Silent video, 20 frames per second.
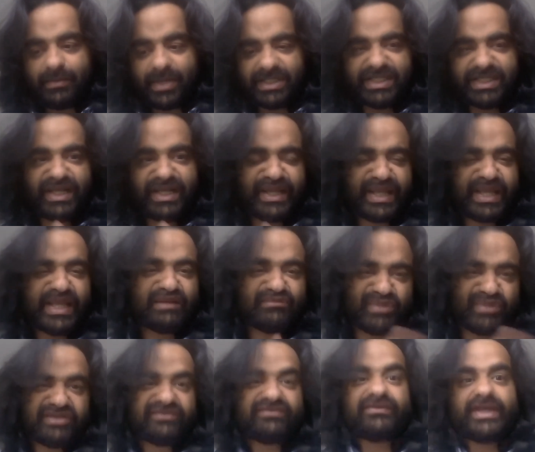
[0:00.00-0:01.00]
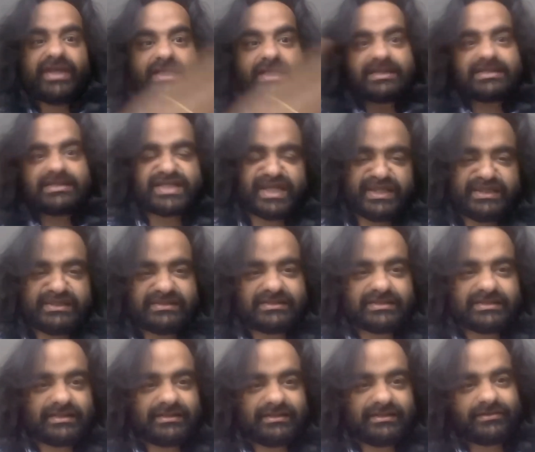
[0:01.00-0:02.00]
But then again, my fate
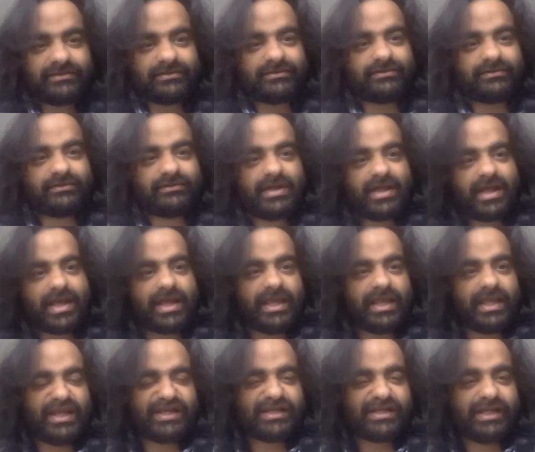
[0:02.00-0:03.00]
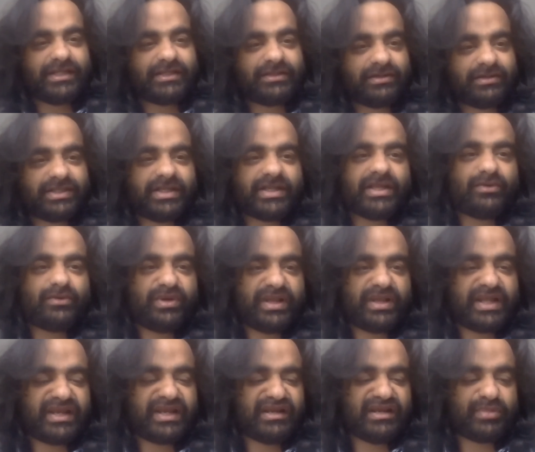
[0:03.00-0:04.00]
changed. So I initially thought that I
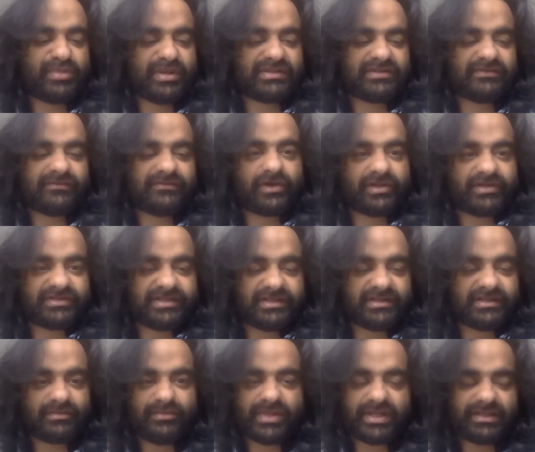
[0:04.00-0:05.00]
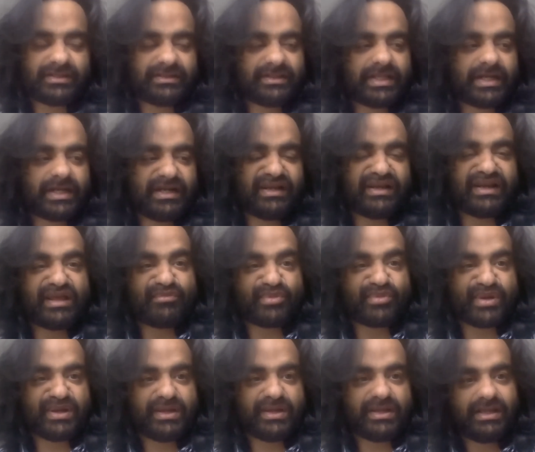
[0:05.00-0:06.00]
would end up as a forester, but that didn't
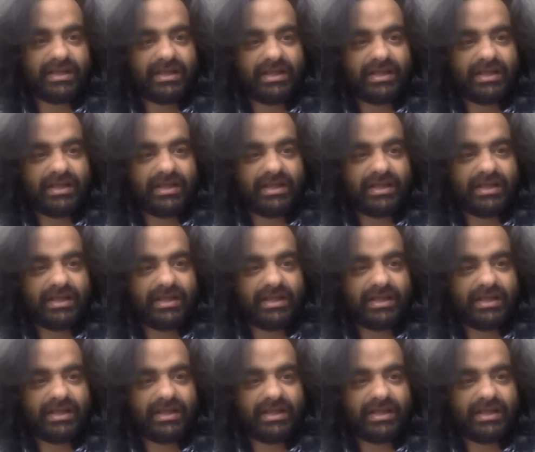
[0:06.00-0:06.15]
happen.